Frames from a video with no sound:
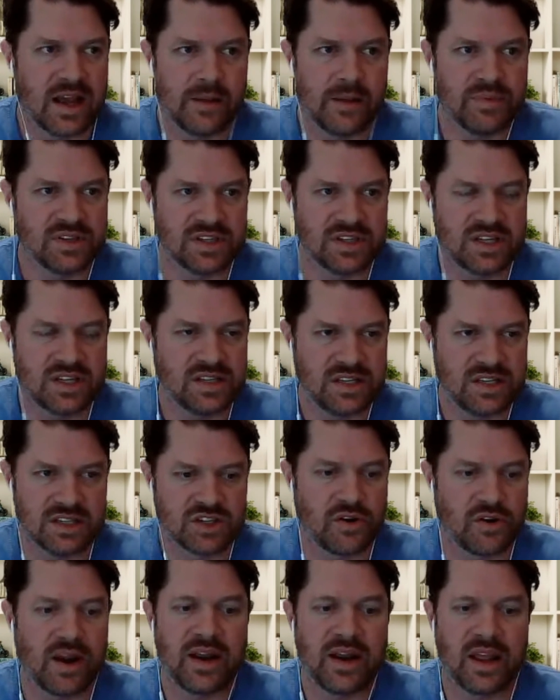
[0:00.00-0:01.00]
up is as easy as
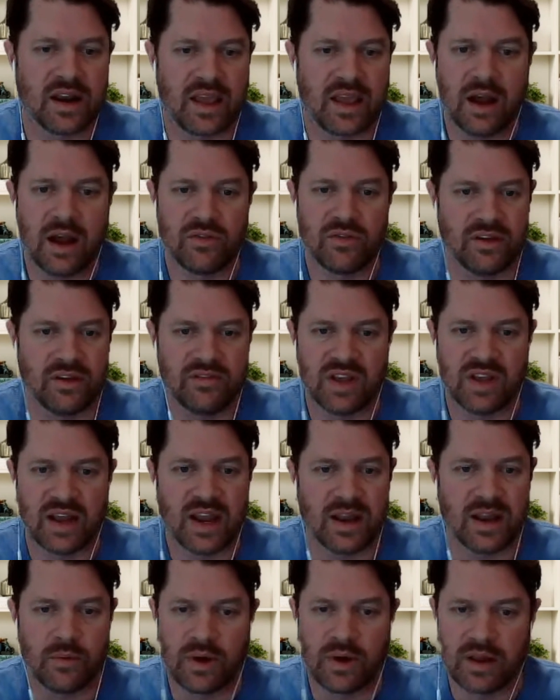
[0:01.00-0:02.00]
creating an account that you've done
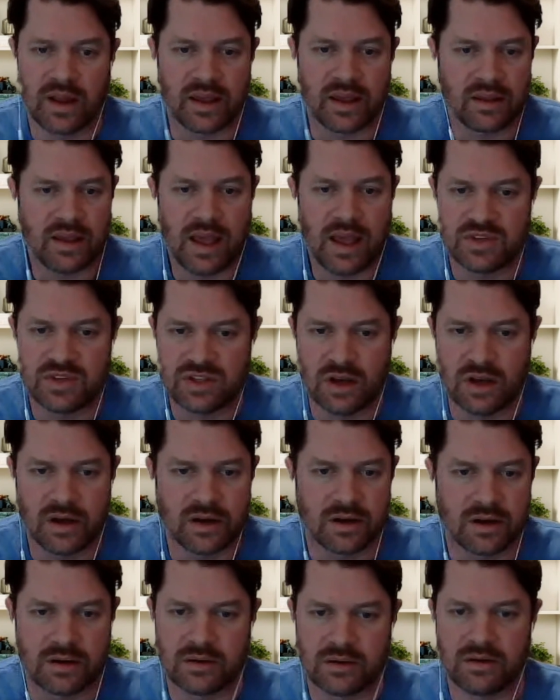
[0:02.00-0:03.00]
anywhere, like Amazon
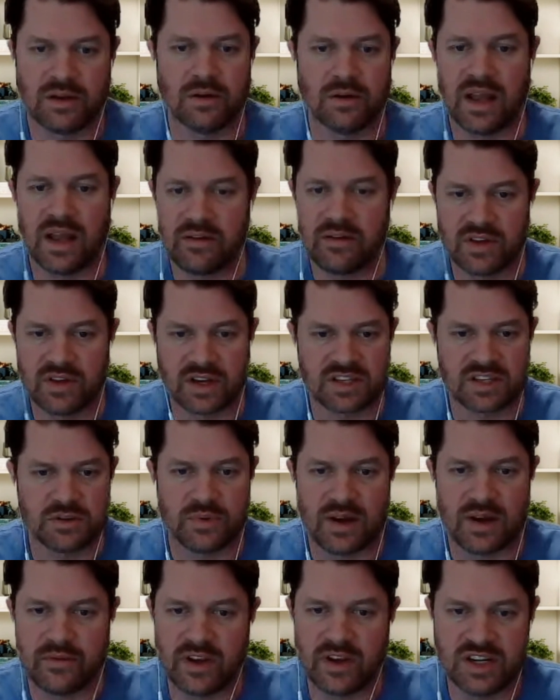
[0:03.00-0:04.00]
or Netflix or
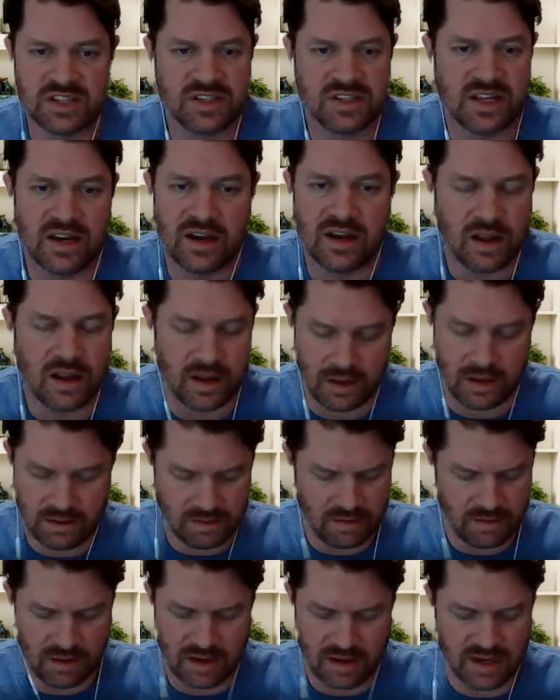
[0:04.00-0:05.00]
whatever. You just need an
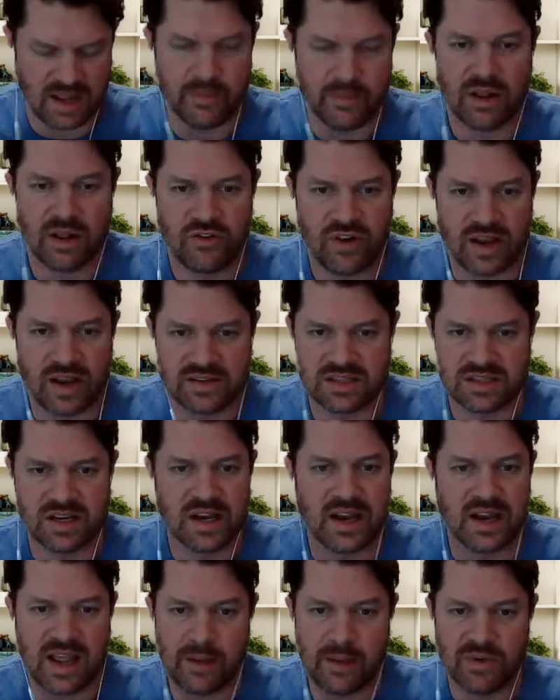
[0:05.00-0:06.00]
email address and a
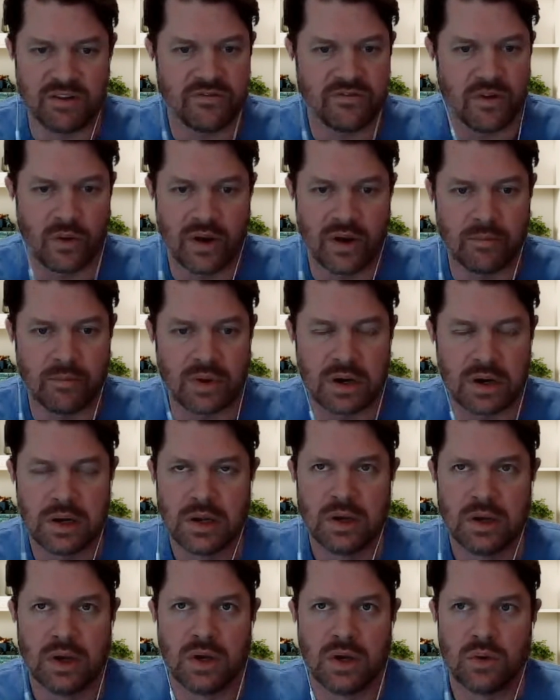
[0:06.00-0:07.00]
name and a phone number.
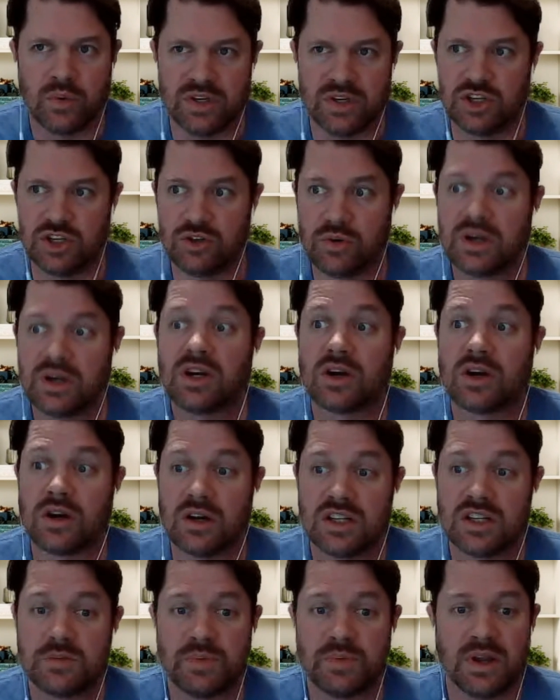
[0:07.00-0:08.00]
We do
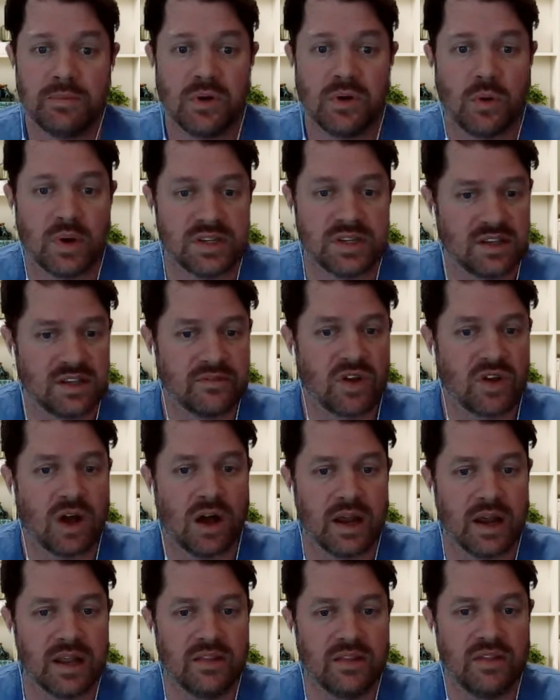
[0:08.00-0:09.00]
encourage people, once they've
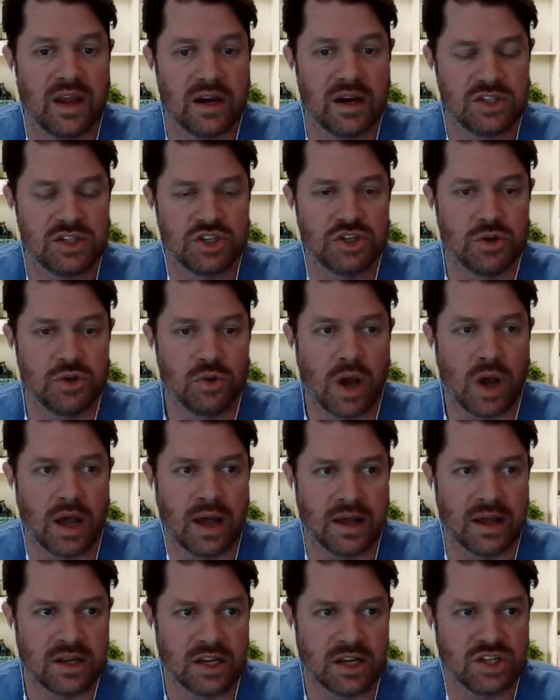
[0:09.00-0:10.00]
gone in there, to
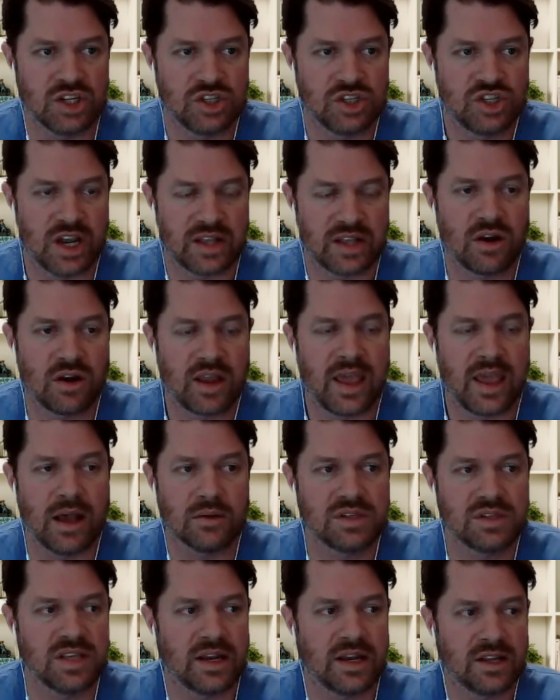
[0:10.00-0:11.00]
check their
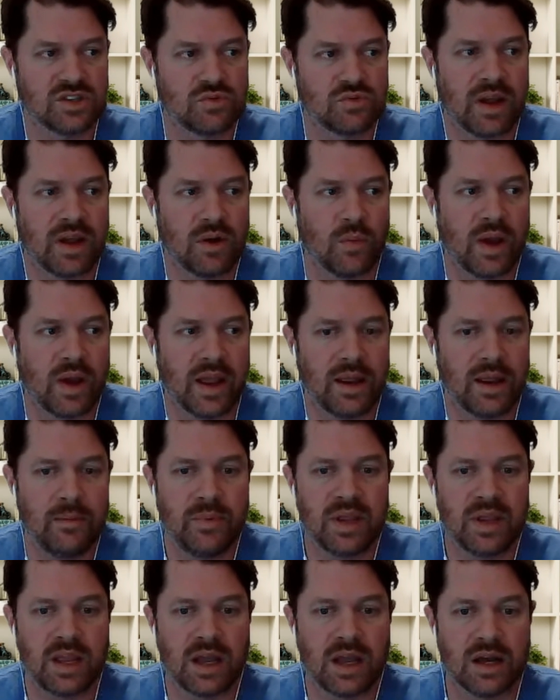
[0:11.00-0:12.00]
account settings right away,
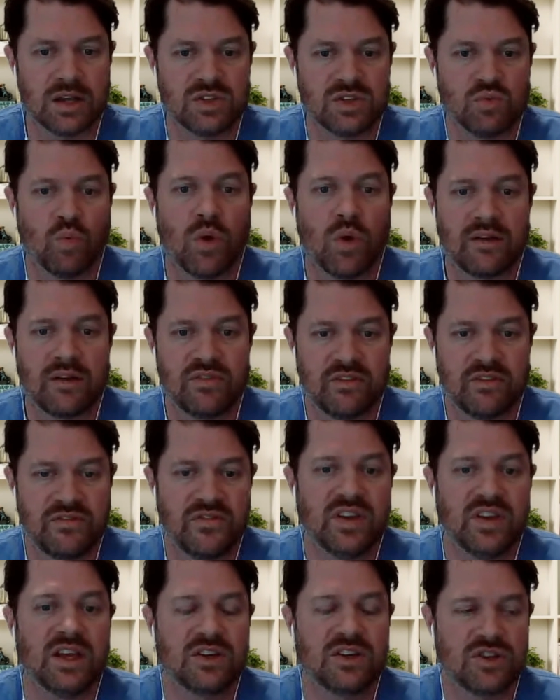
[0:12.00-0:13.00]
because one of the
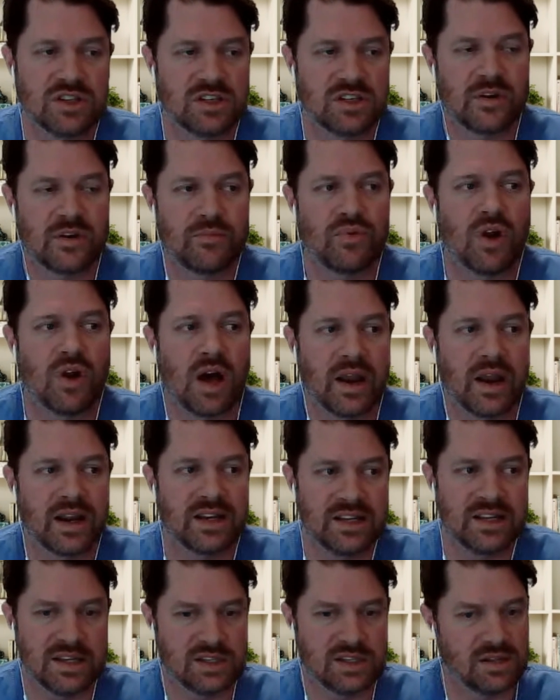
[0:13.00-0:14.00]
features of our
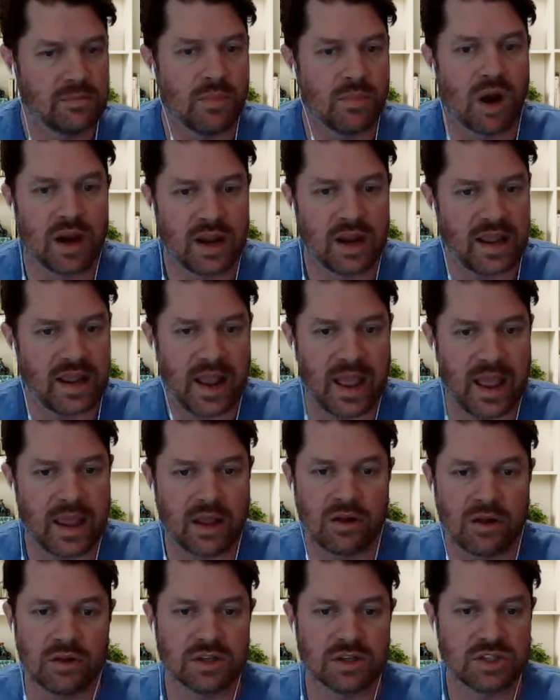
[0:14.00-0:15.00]
product is the marketing
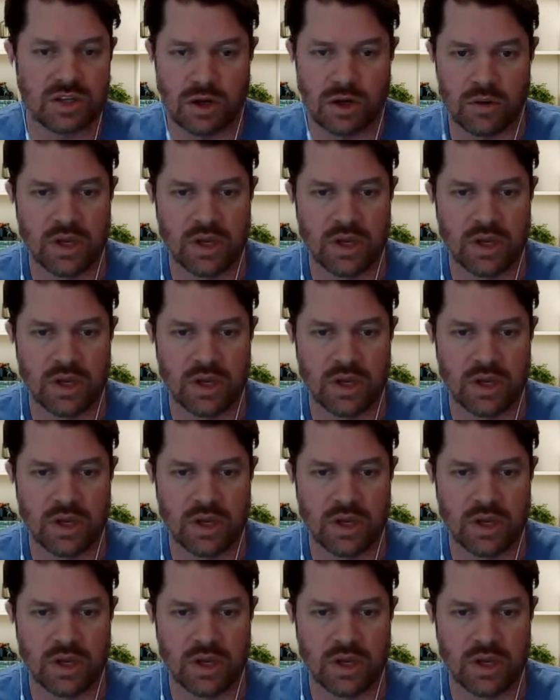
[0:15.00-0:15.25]
angle. So